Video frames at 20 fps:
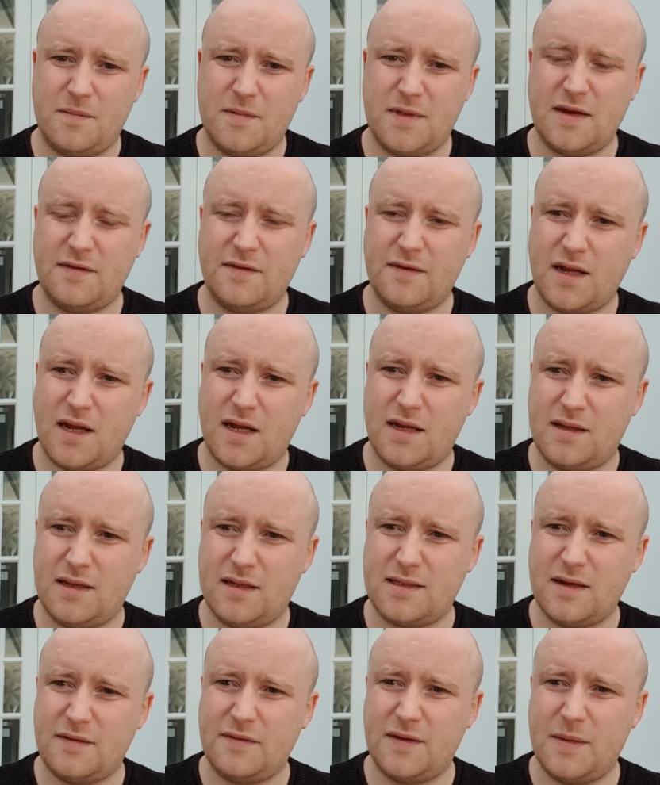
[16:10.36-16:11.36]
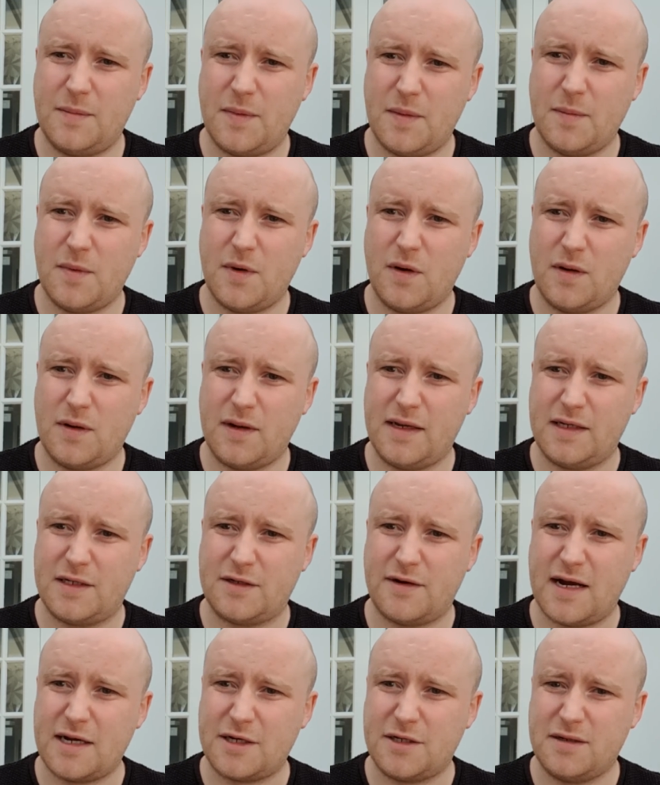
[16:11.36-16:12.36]
definitely. There's definitely been more
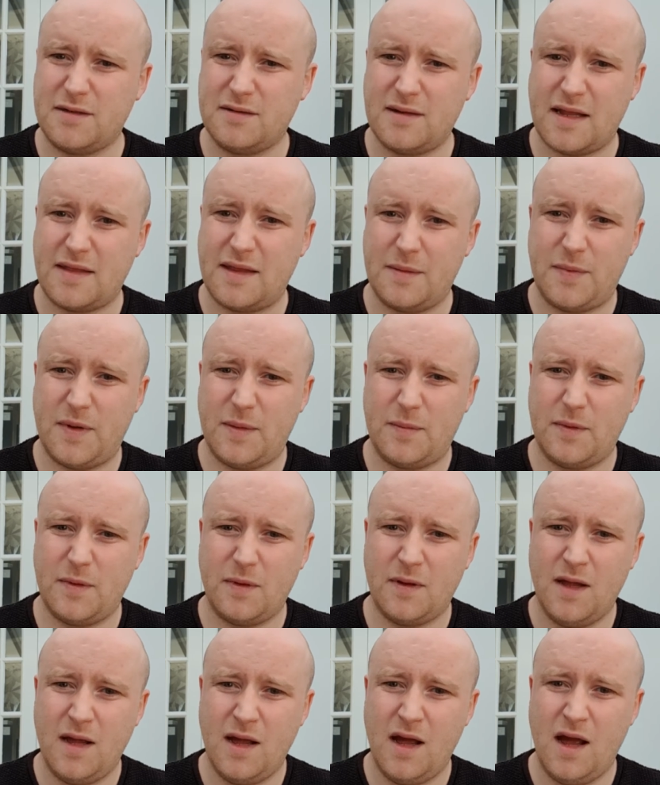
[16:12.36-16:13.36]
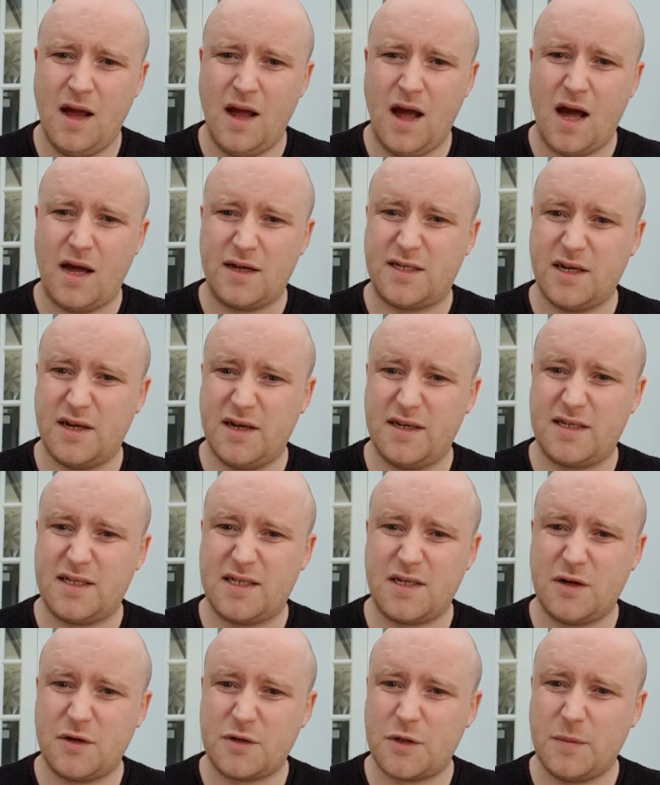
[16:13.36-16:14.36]
interaction. I think people are turning to
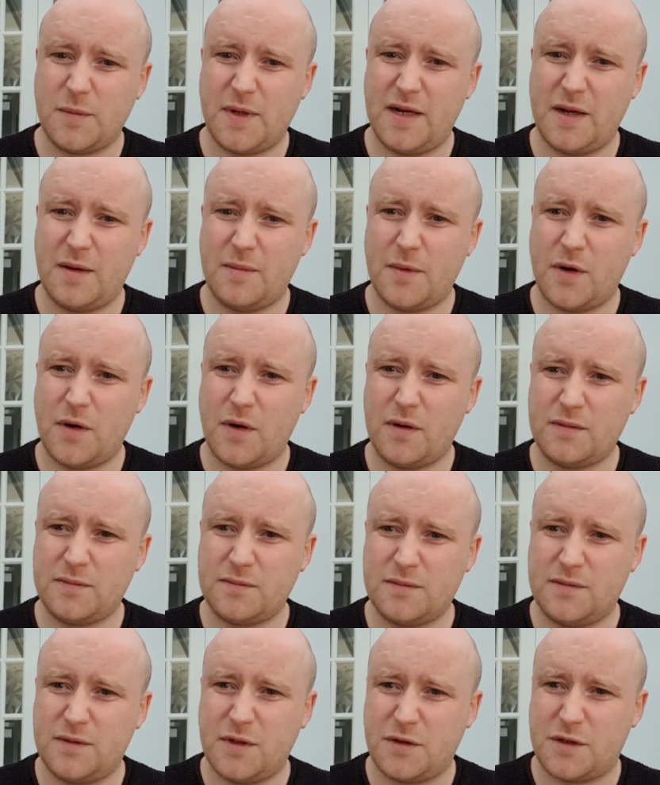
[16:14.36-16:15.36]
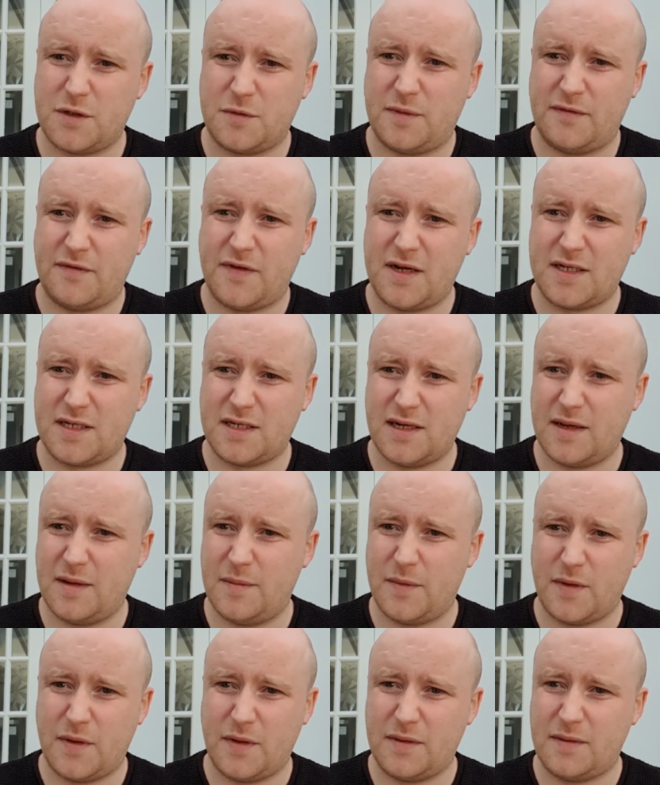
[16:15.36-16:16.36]
social media more, not just professionally,
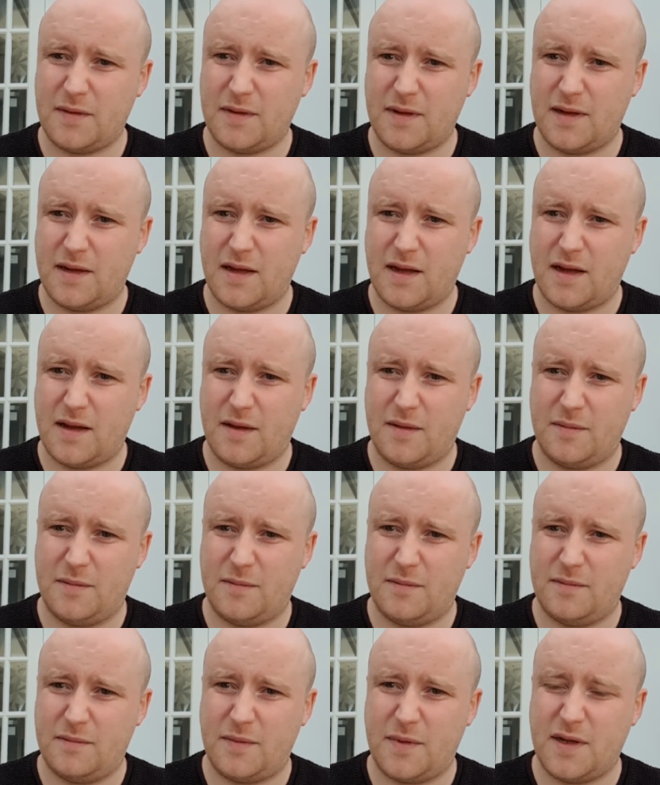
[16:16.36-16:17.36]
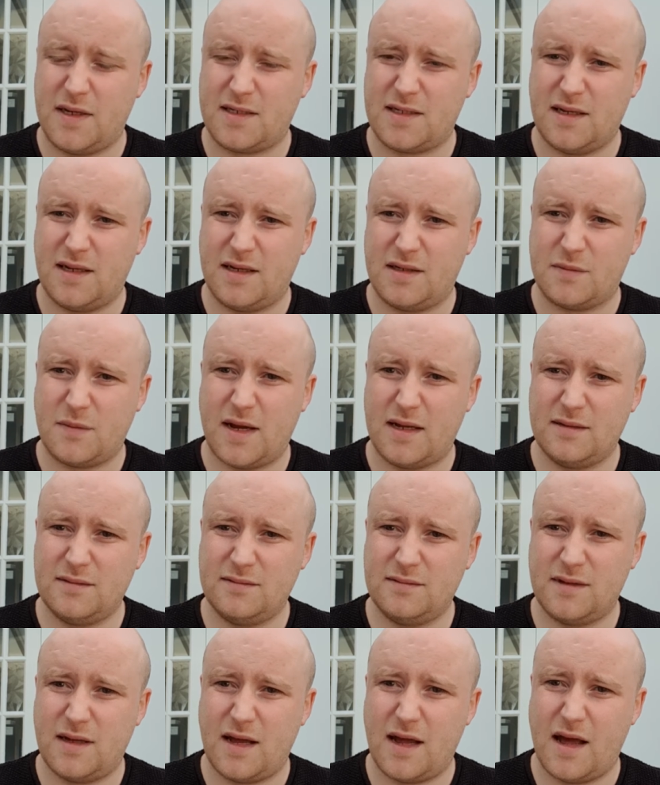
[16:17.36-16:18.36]
but personally as well,
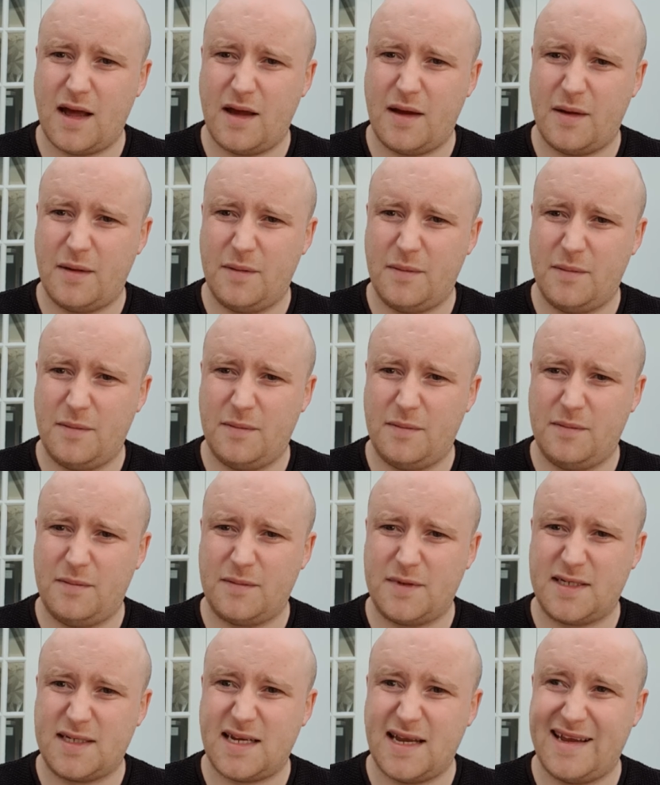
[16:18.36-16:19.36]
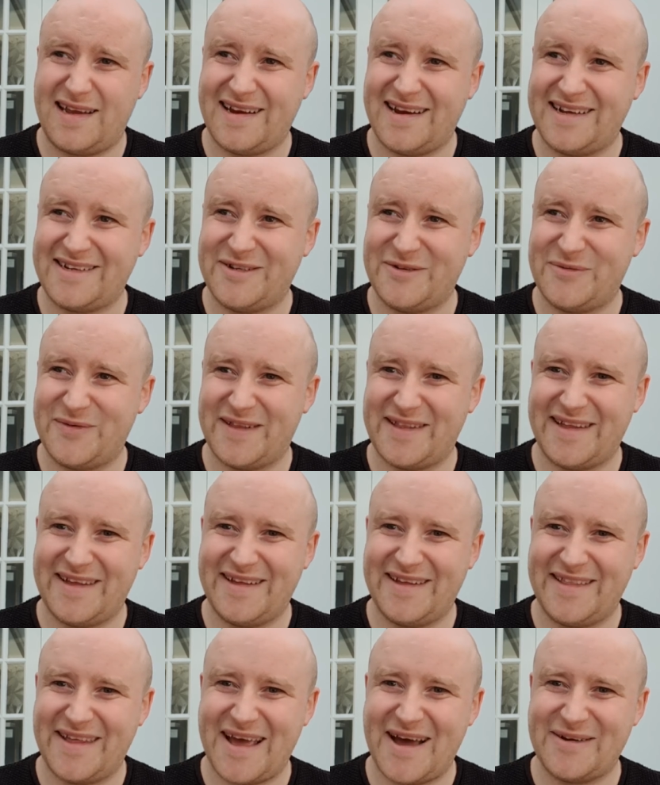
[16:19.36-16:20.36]
to stay connected with
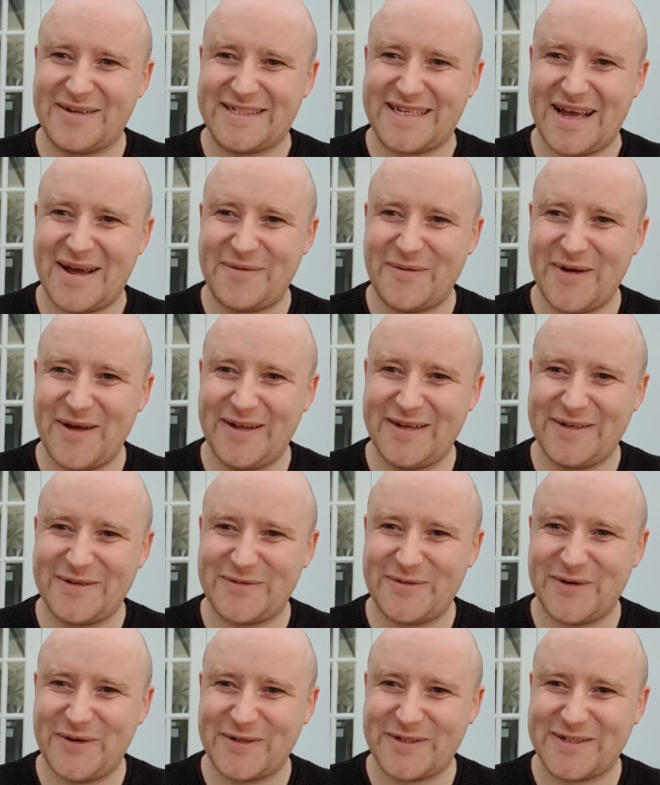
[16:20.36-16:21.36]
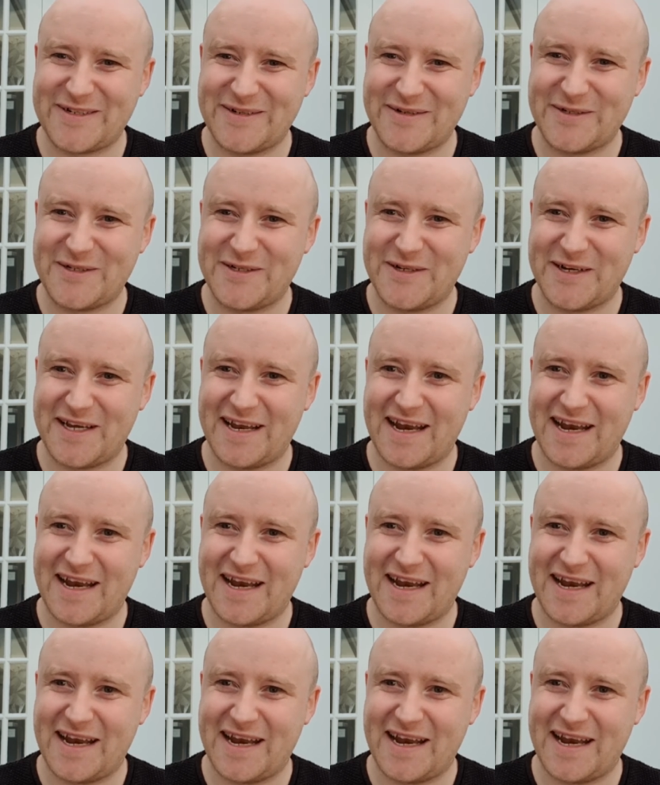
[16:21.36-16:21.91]
the outside world as we're all stuck in